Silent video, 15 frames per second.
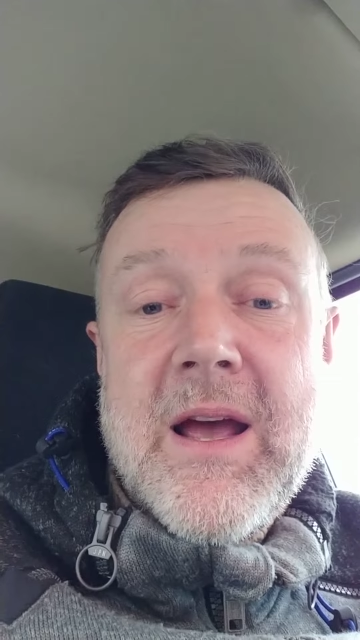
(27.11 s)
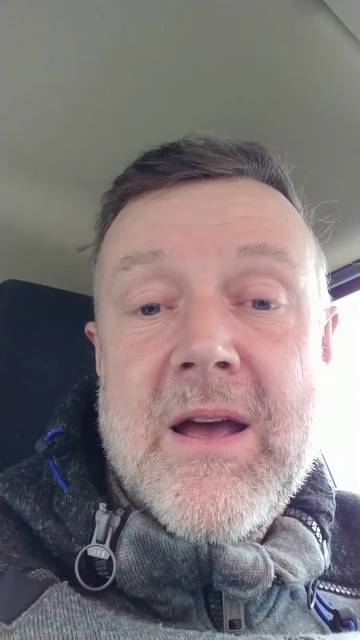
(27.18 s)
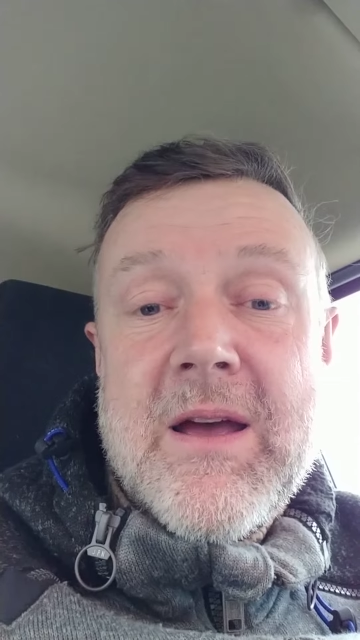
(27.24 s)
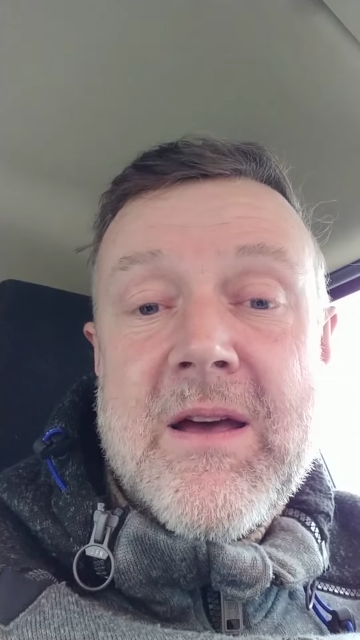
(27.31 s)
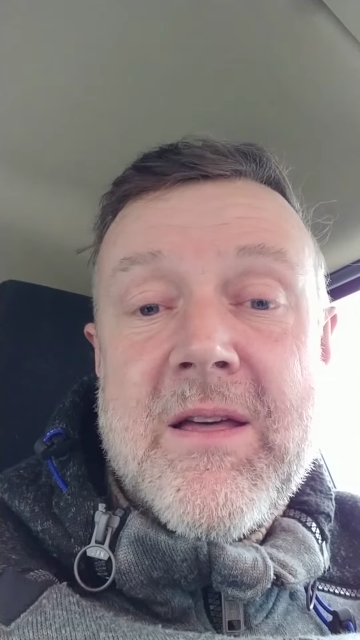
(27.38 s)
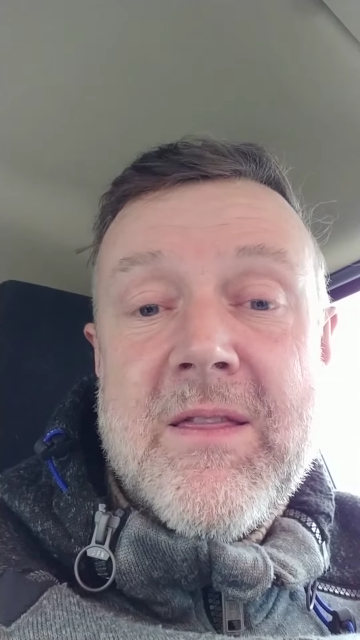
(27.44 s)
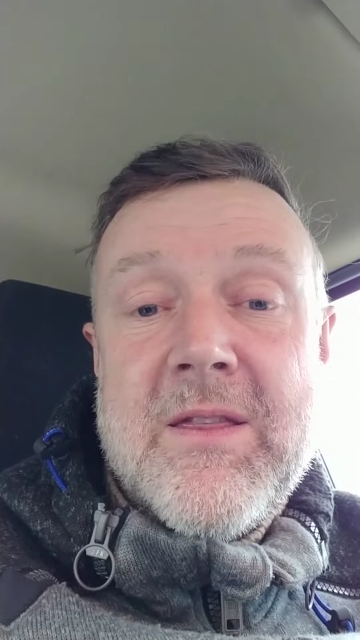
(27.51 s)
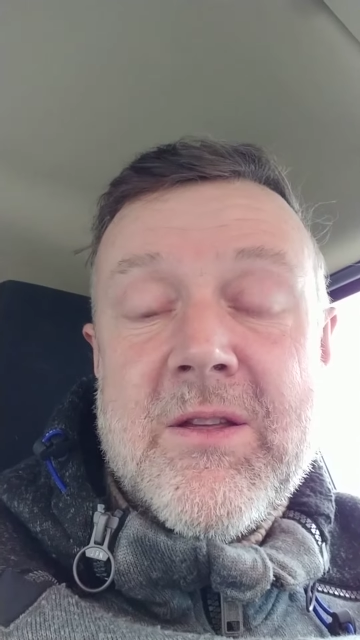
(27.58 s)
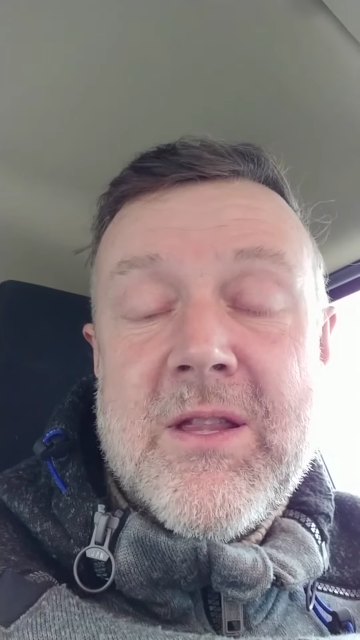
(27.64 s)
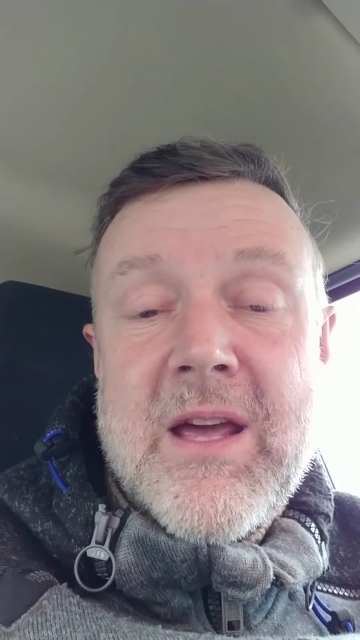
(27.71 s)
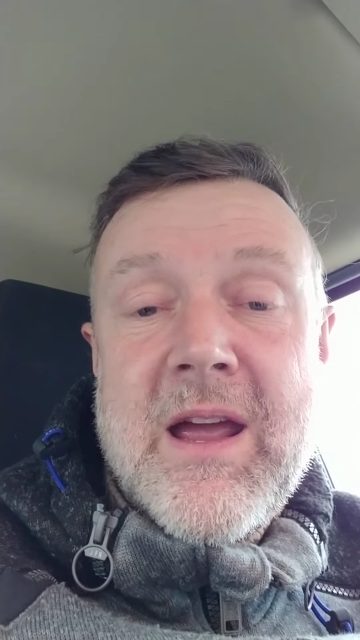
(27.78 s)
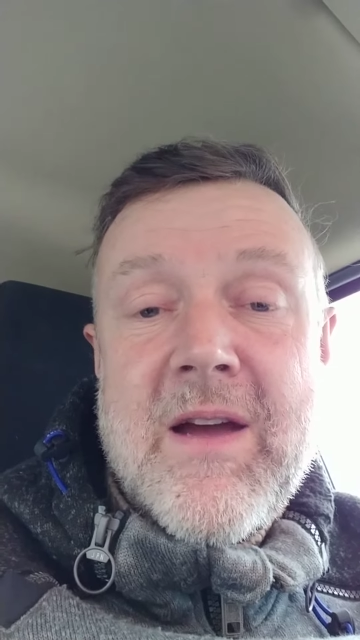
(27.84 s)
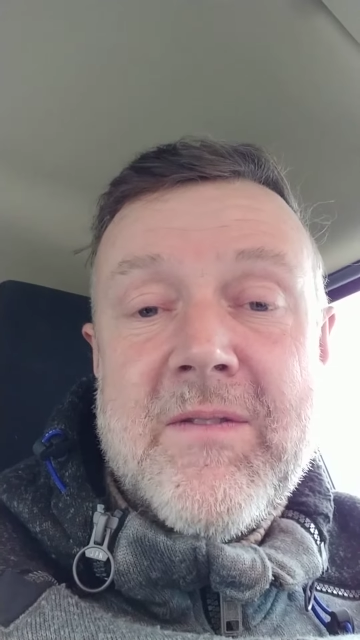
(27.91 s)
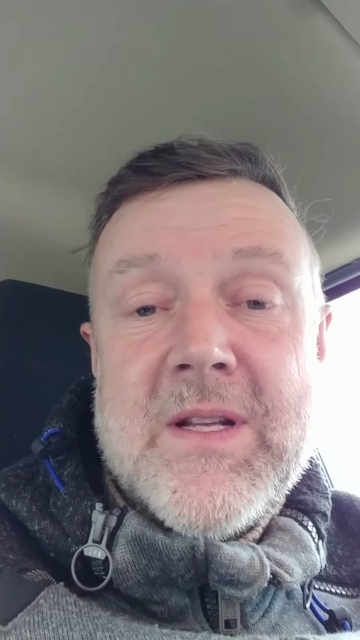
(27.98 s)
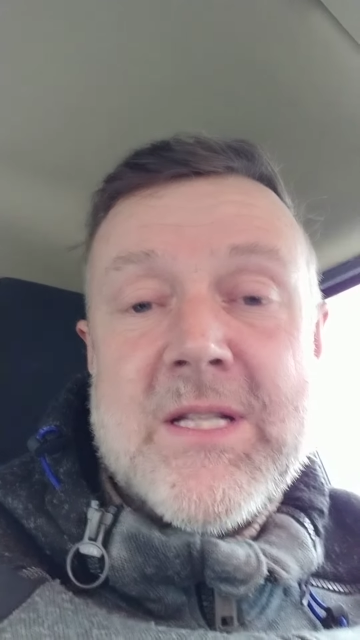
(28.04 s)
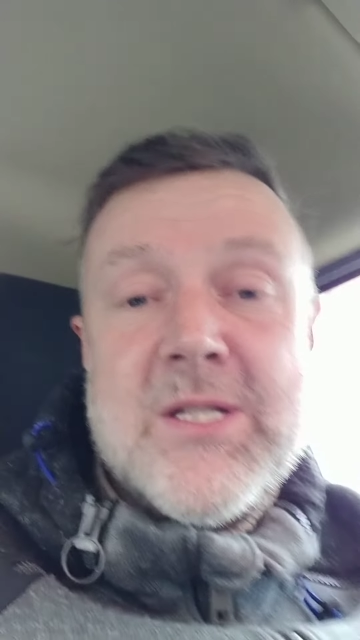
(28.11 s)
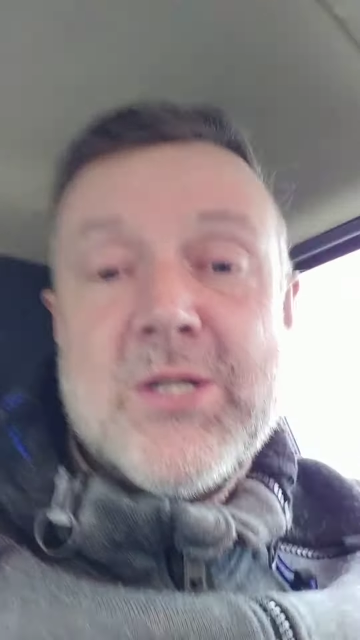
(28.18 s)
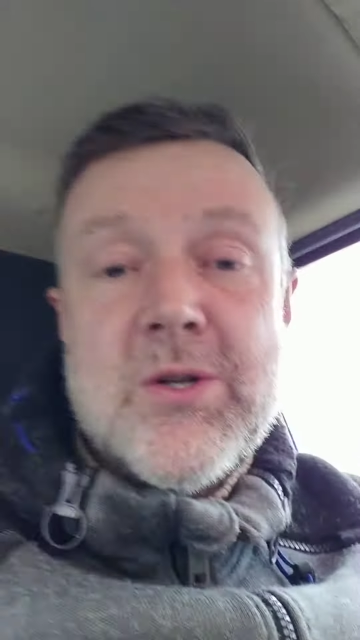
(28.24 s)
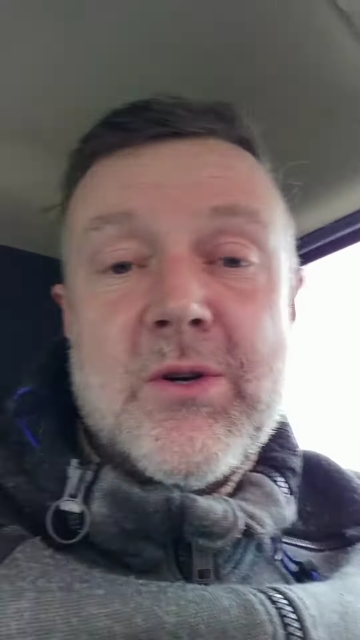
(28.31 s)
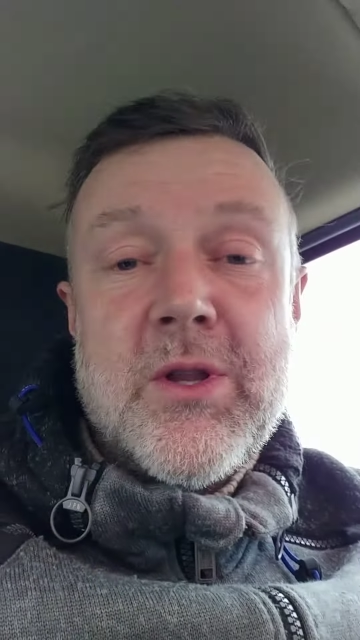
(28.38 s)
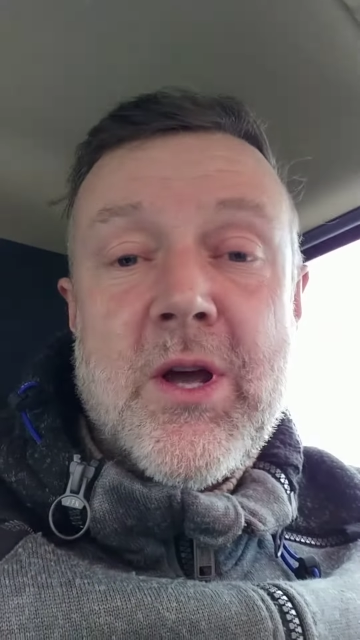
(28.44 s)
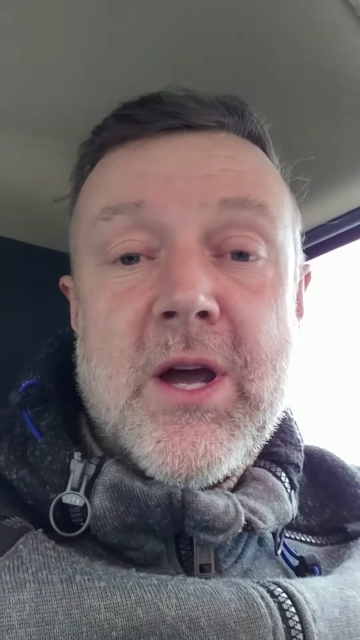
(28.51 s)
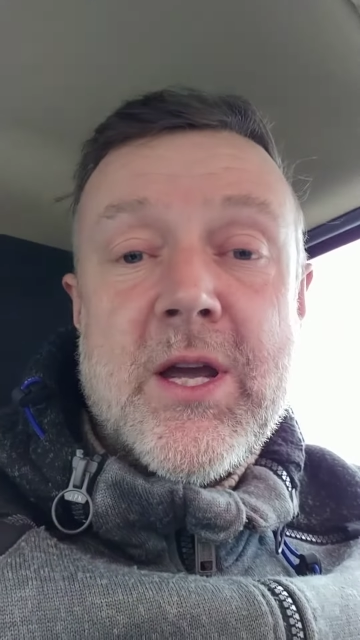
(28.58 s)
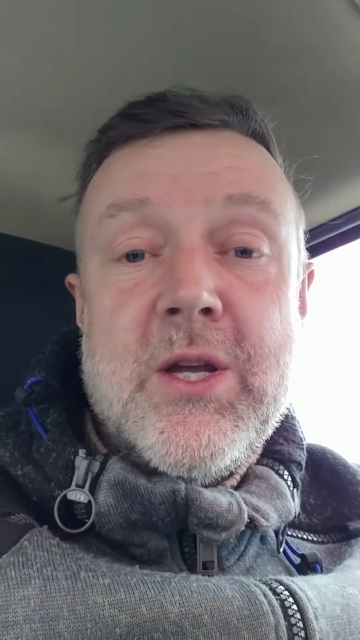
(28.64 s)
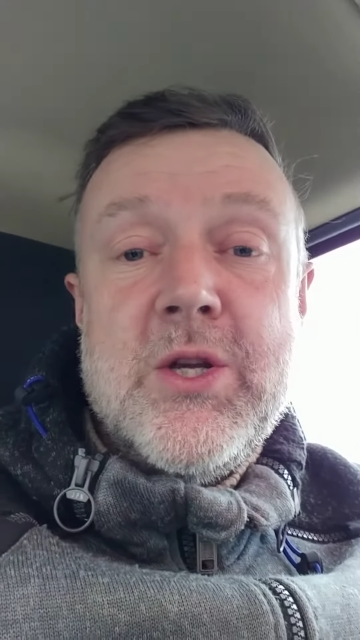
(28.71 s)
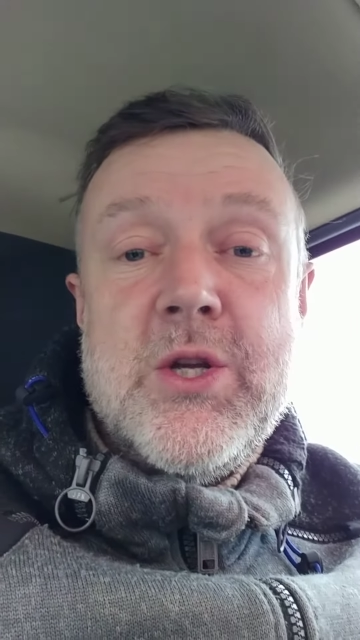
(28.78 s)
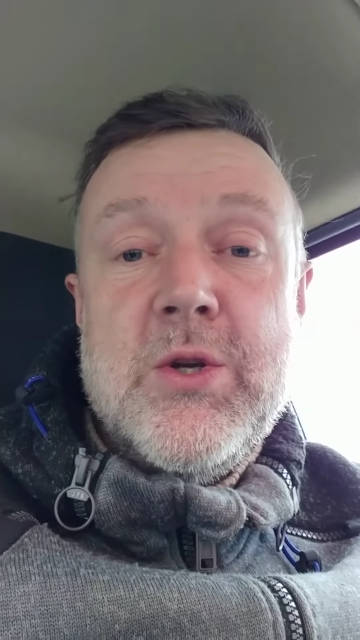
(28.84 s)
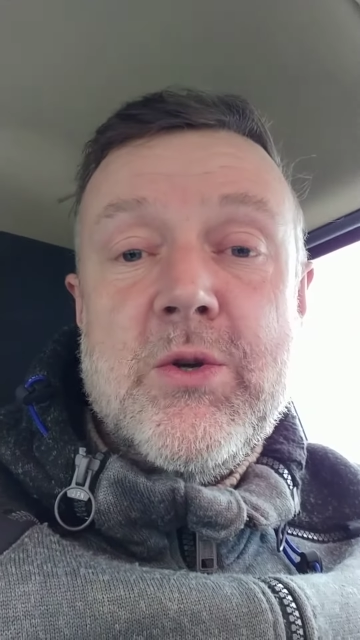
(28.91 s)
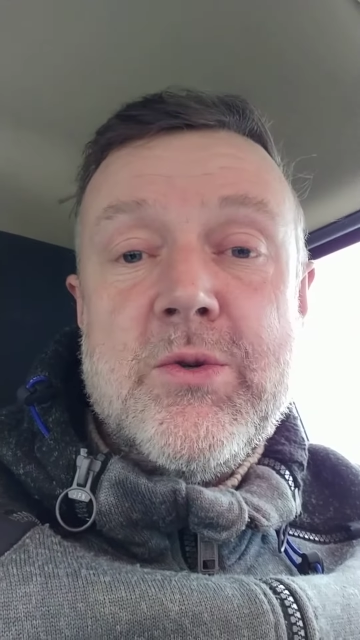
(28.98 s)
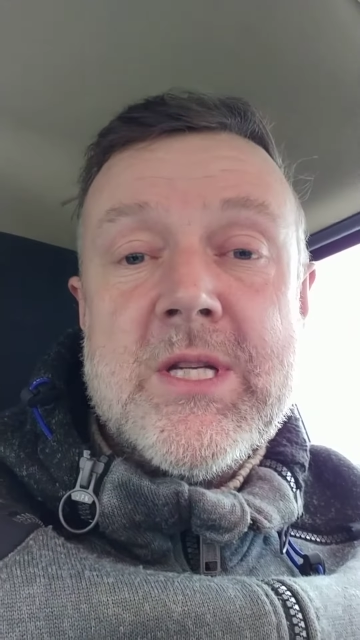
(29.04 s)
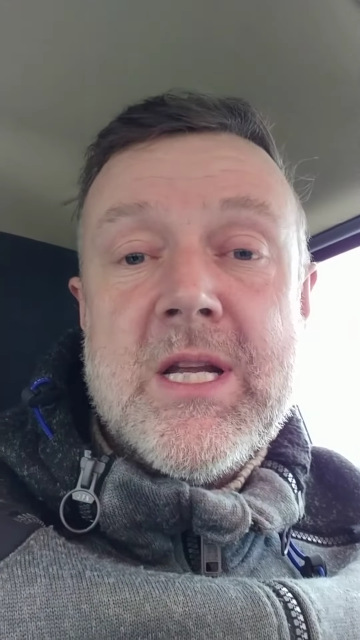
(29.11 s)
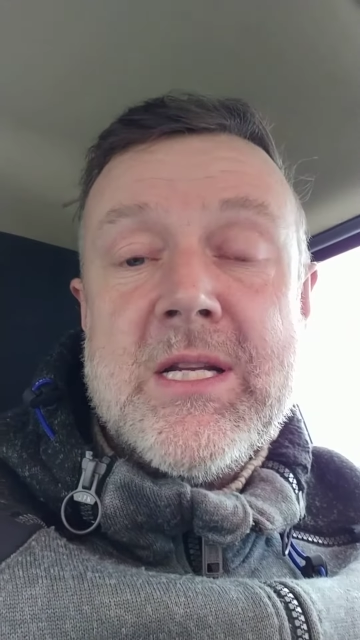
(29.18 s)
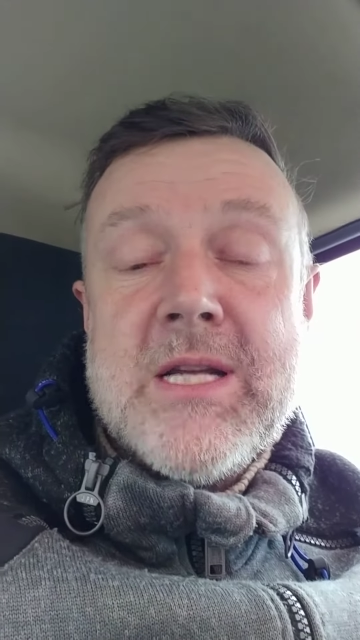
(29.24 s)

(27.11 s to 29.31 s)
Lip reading: that they have in stock that I can use